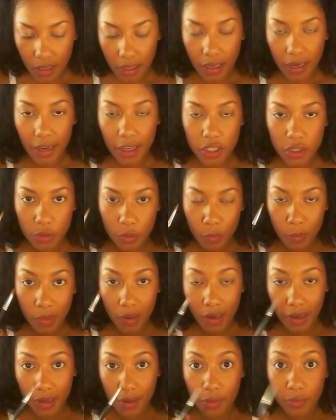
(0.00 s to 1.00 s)
Next to
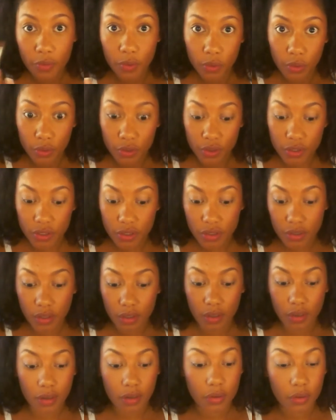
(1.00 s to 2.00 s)
applying, of course,
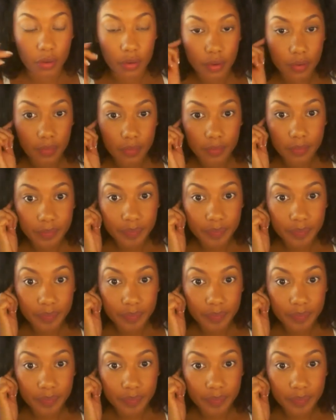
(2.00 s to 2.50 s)
your